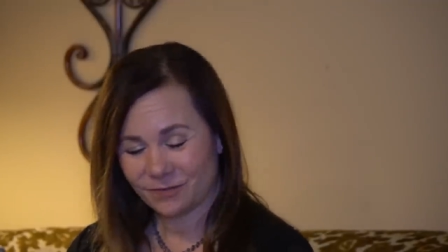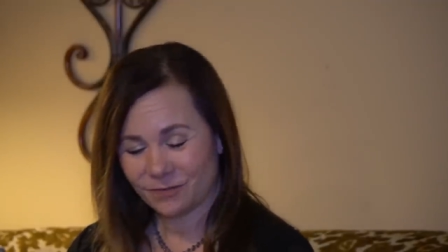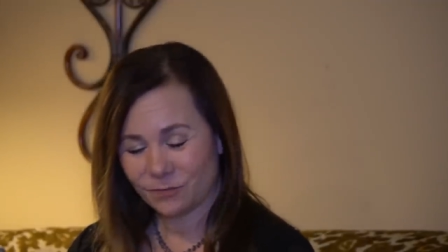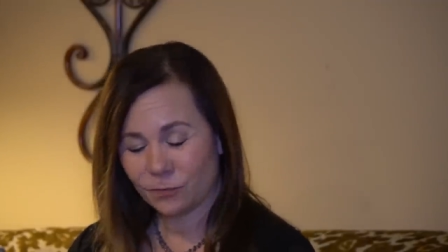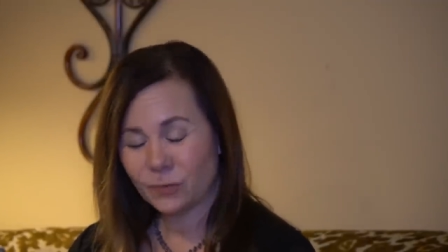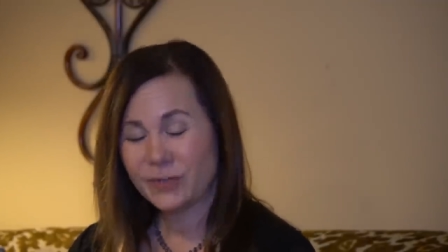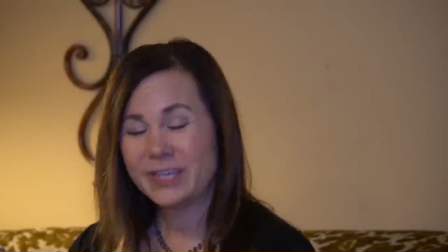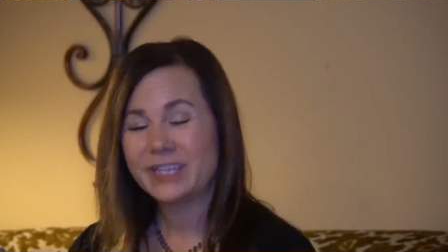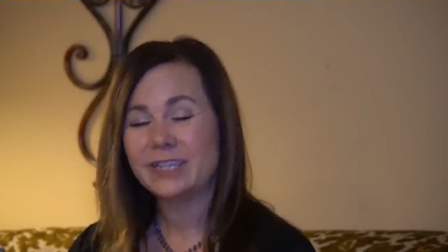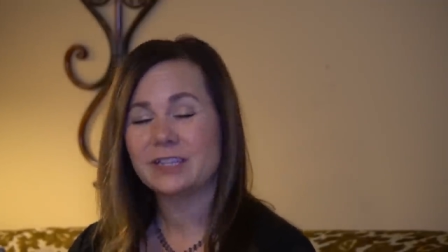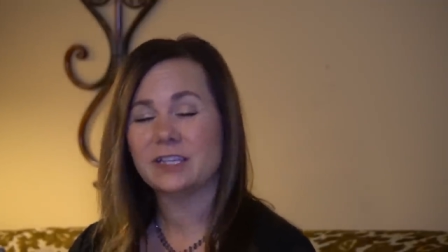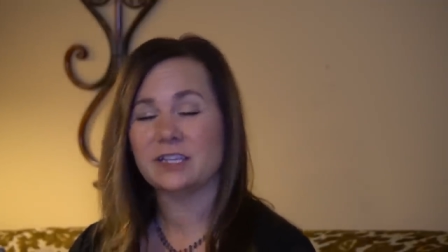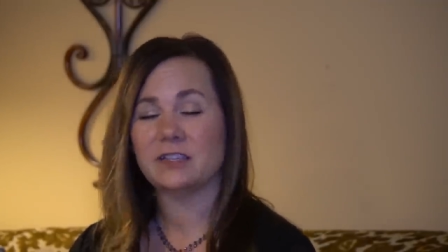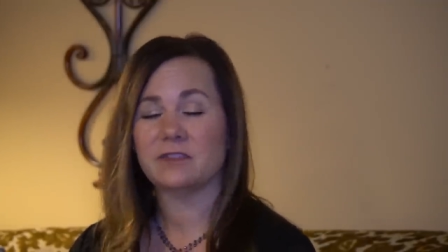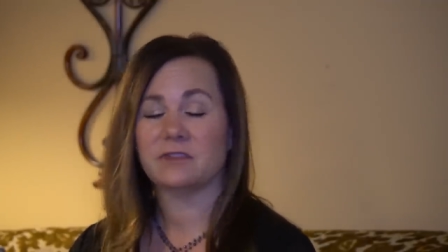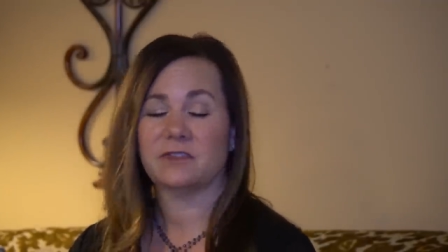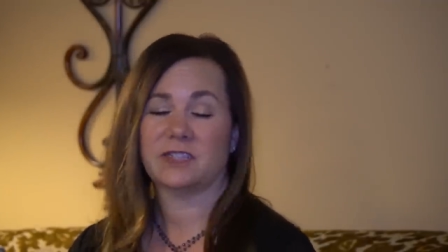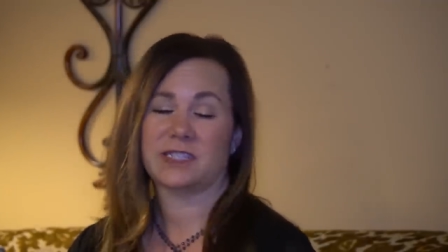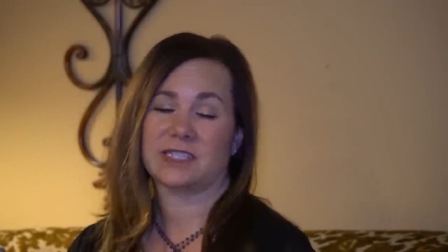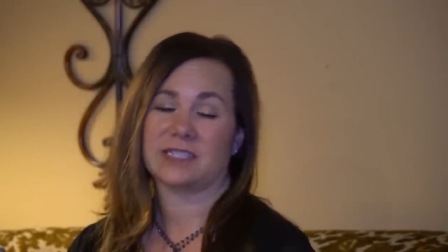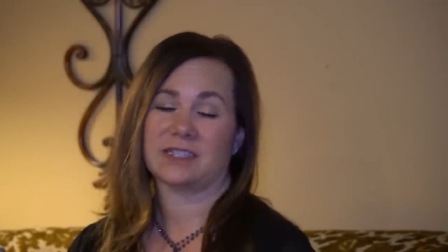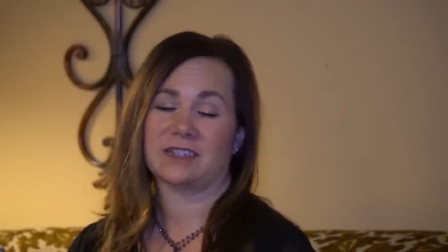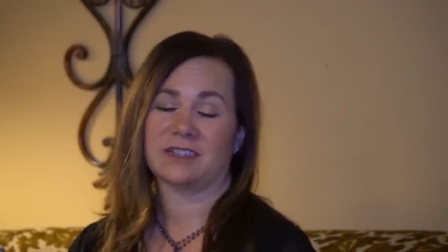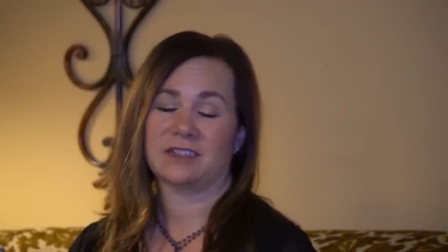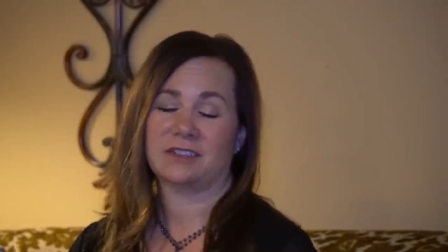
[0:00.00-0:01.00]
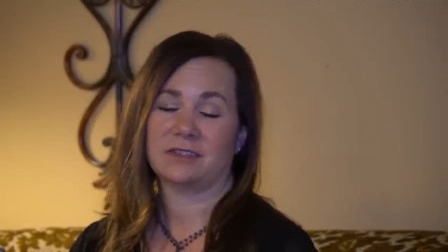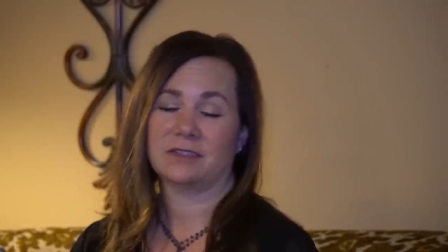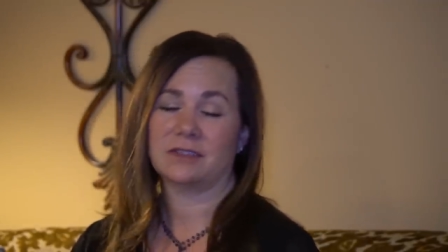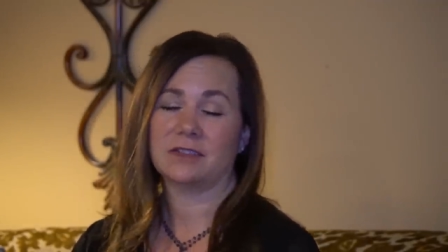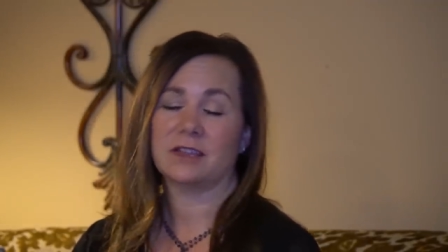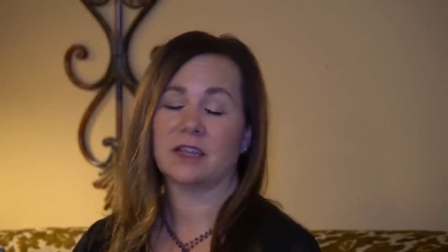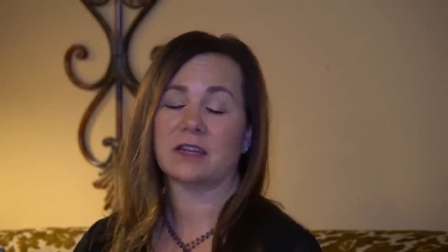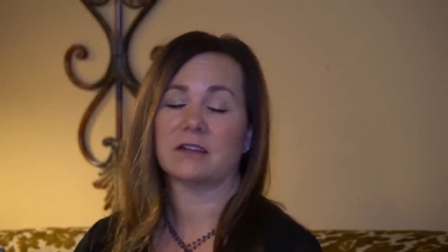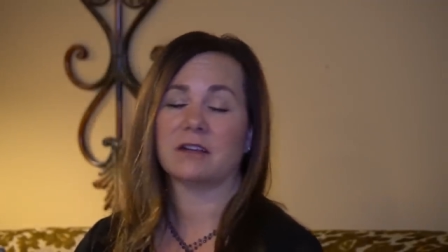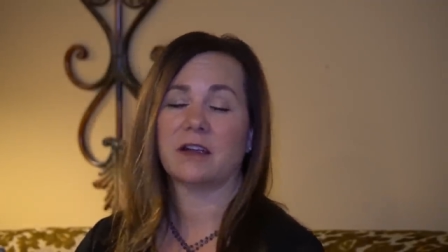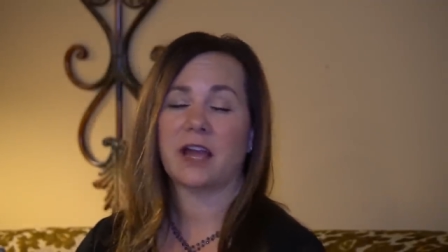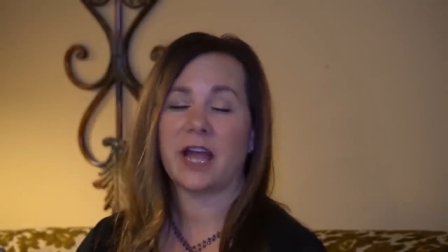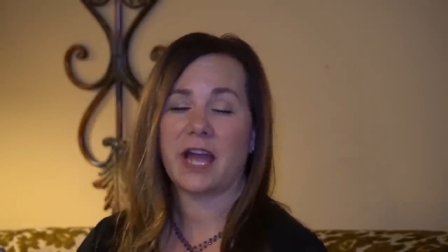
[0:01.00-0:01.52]
really physical,
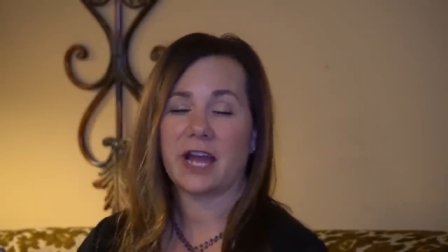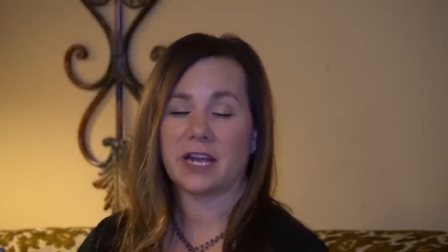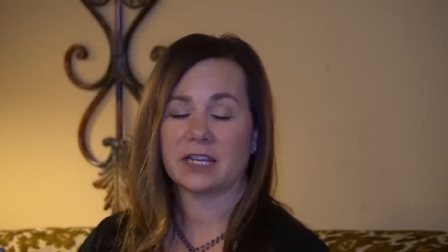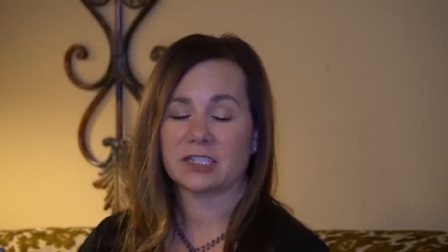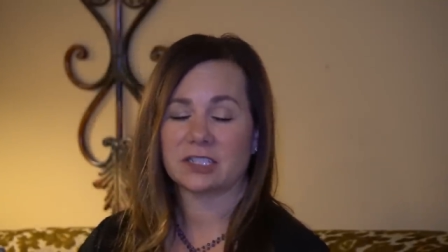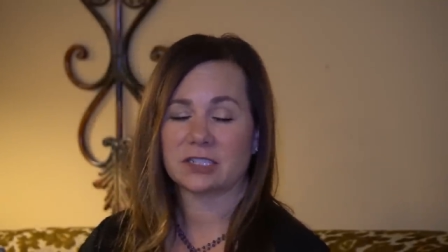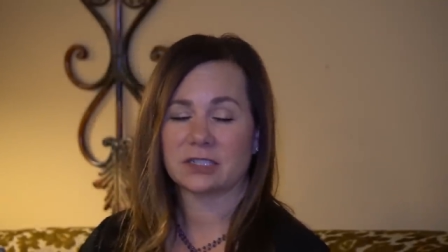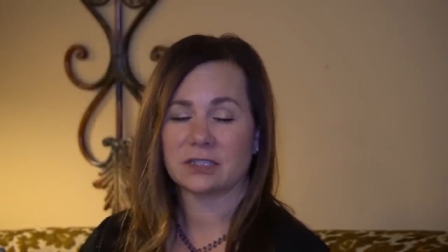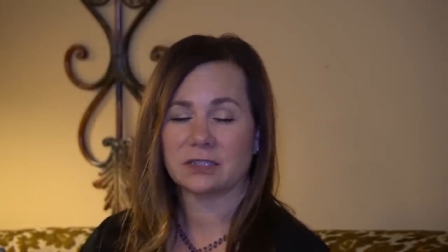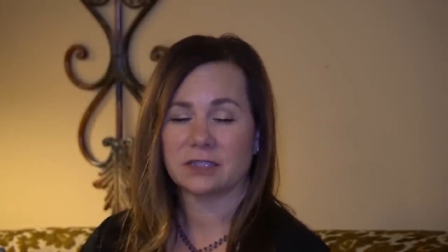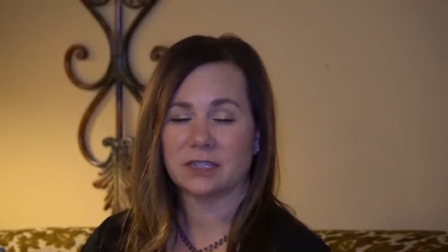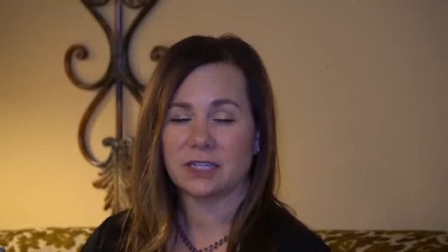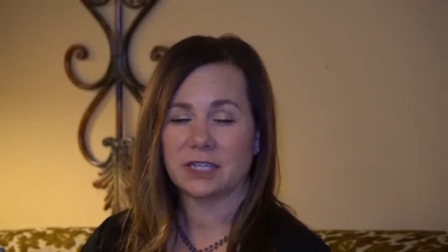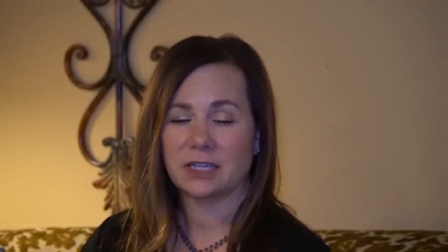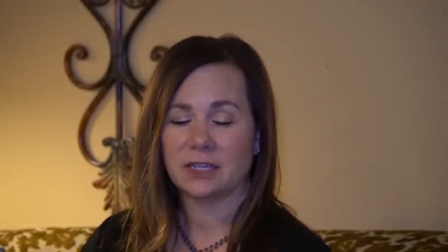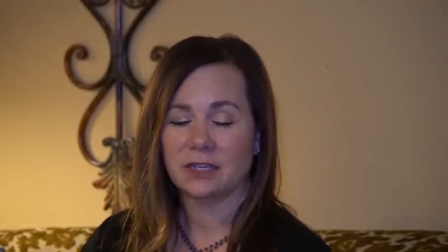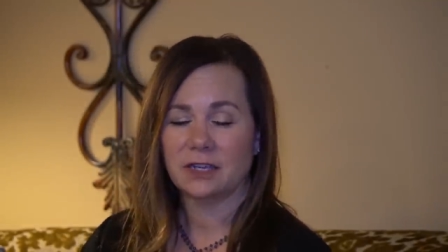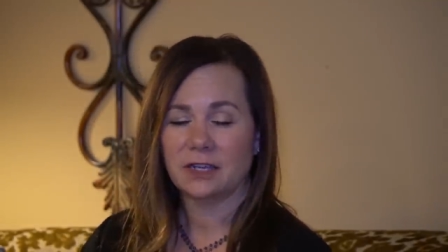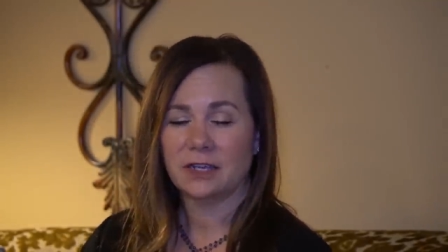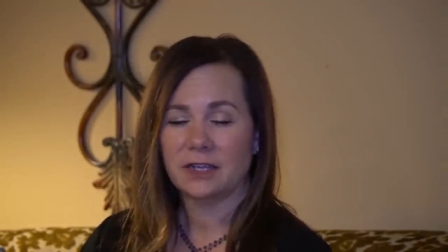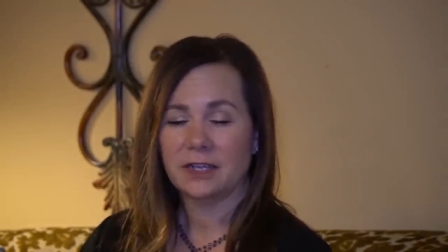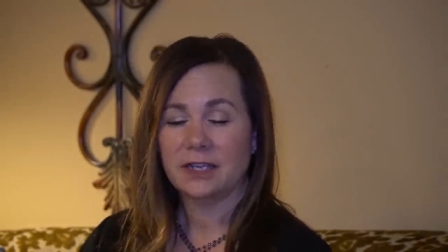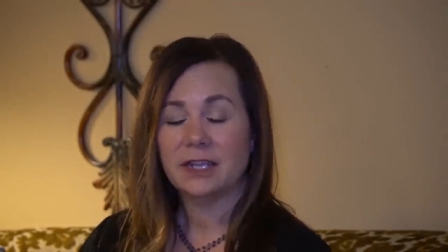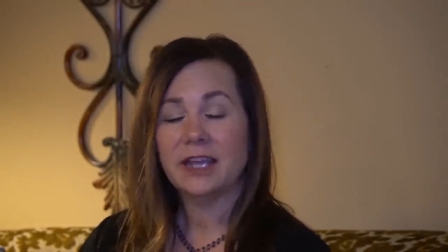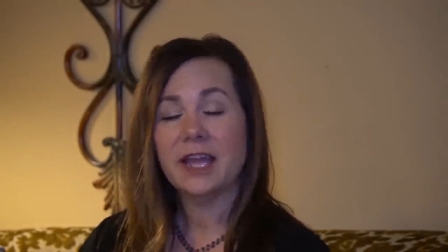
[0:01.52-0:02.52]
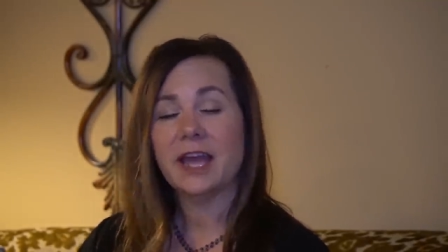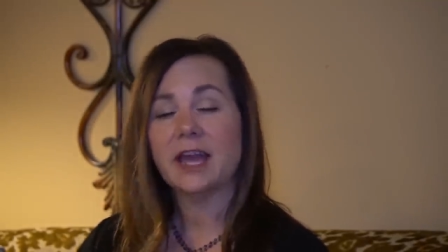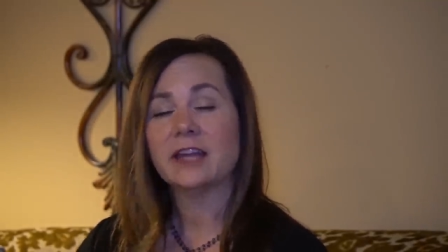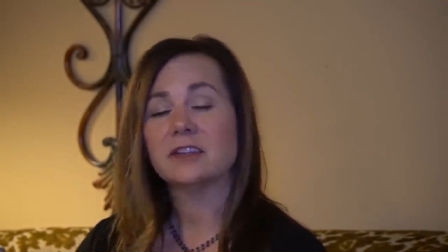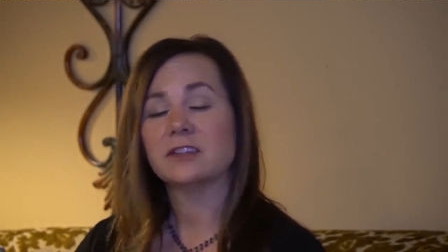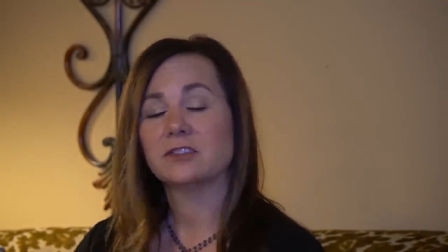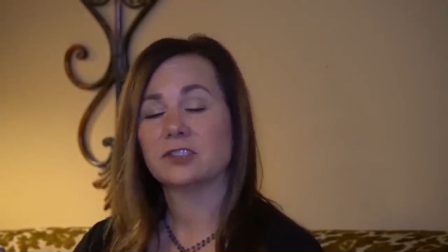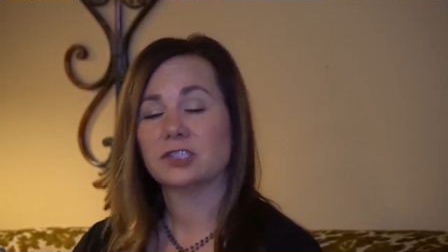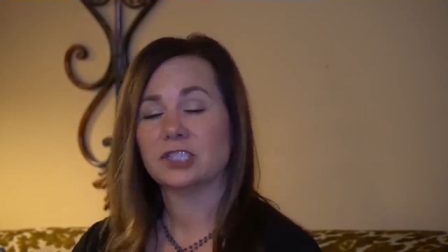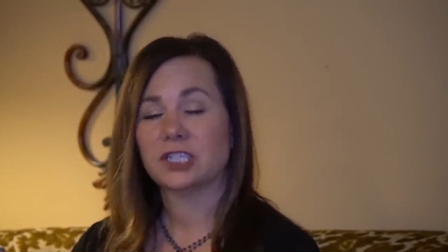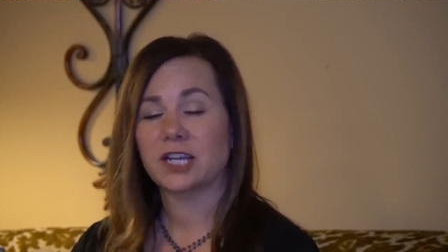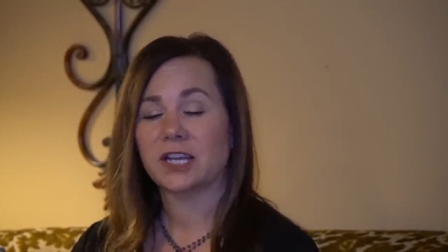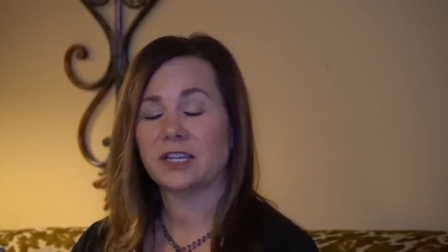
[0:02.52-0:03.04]
that are actually
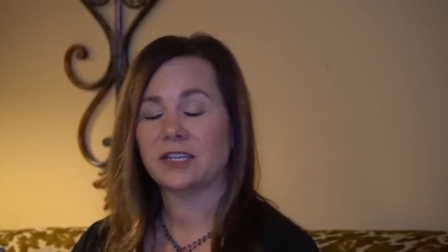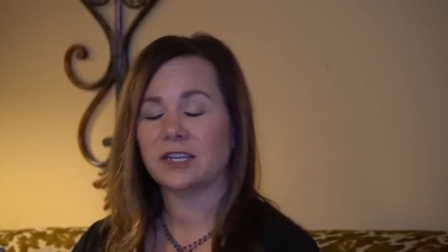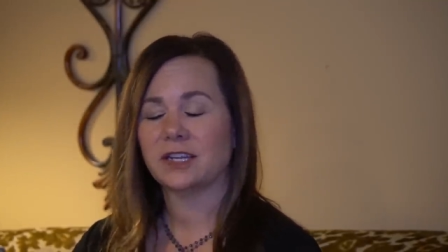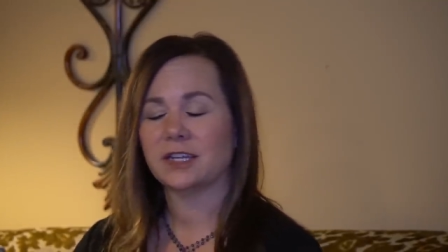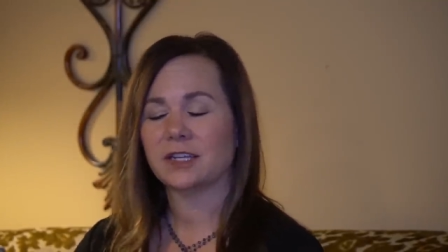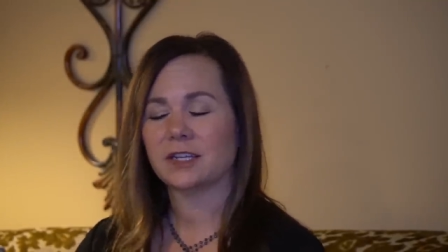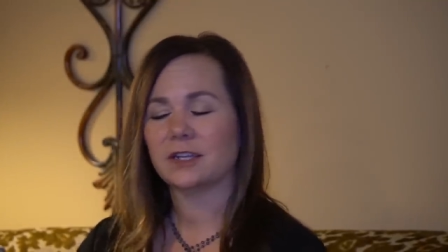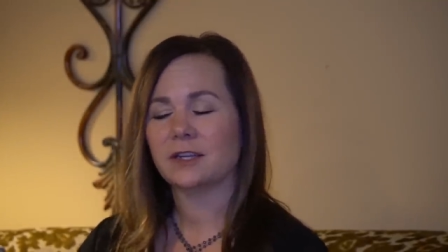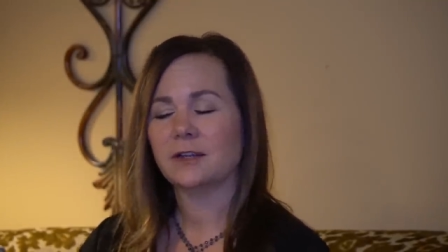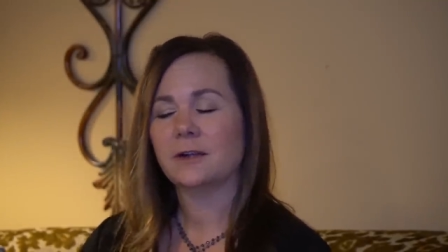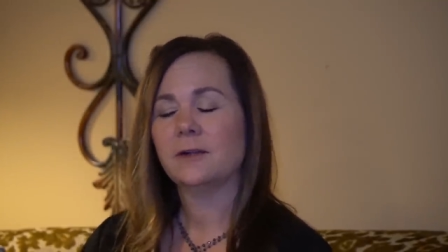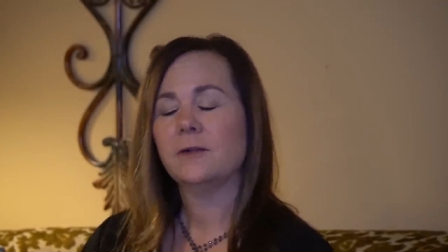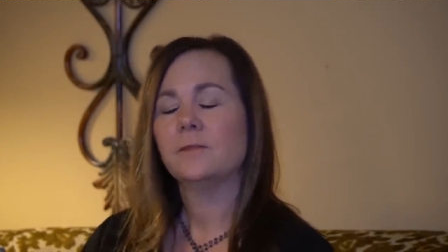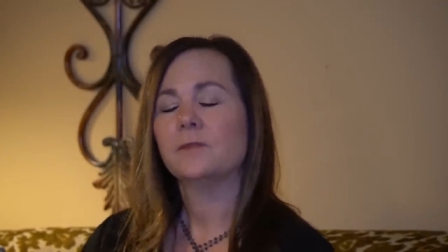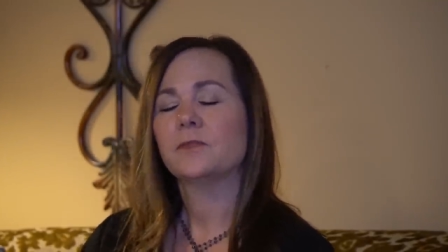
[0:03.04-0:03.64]
energetic,